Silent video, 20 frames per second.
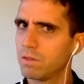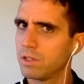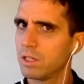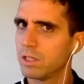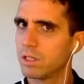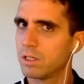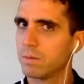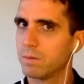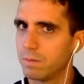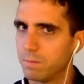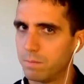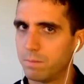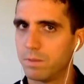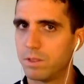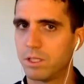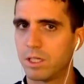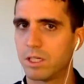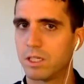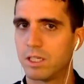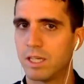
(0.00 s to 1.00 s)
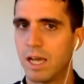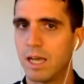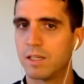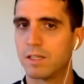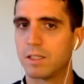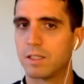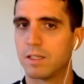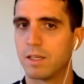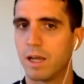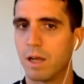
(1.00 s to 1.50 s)
seen some
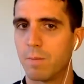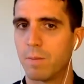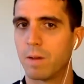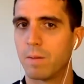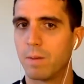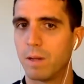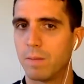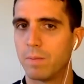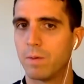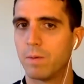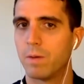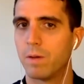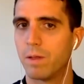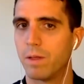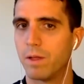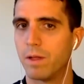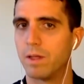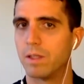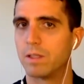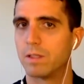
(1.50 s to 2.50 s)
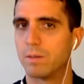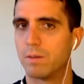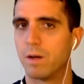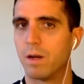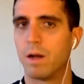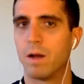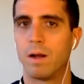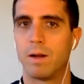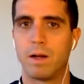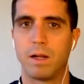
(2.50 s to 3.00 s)
success helping people with this,
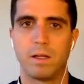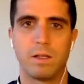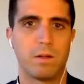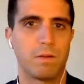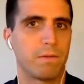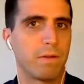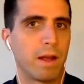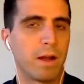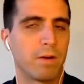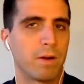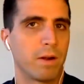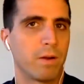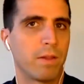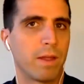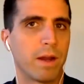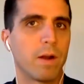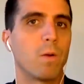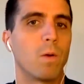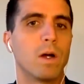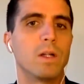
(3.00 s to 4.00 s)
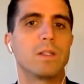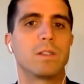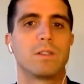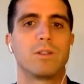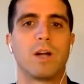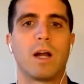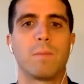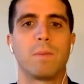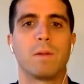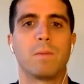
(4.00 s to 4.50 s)
and you found out that it was
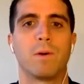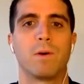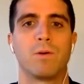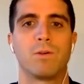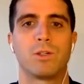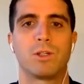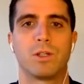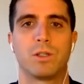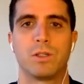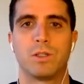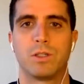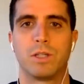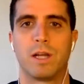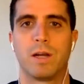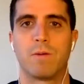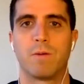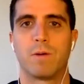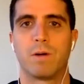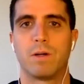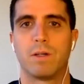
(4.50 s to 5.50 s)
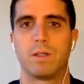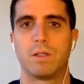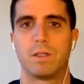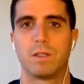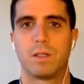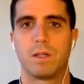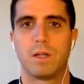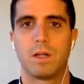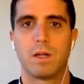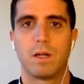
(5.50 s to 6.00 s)
trapped emotions that
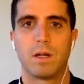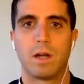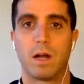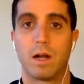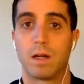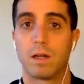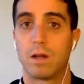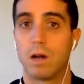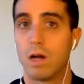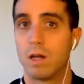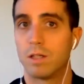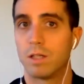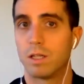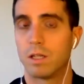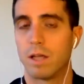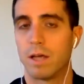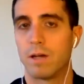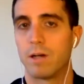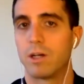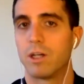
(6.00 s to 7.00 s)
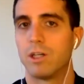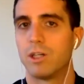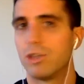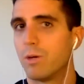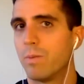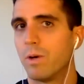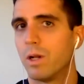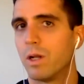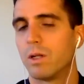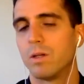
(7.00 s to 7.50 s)
was causing that or
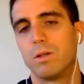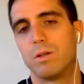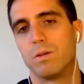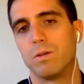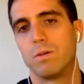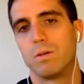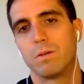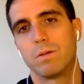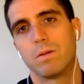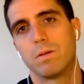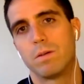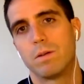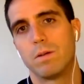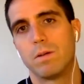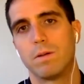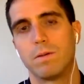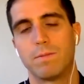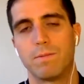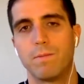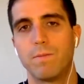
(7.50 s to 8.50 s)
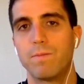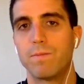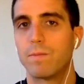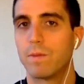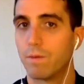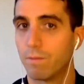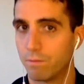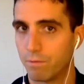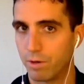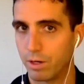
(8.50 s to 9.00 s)
contributing to
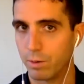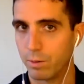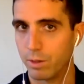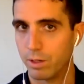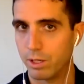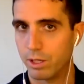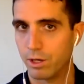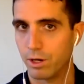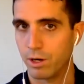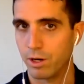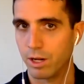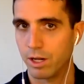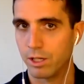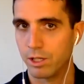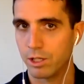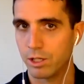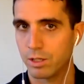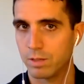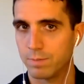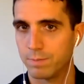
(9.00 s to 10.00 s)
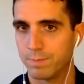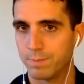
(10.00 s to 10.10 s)
frequent urination.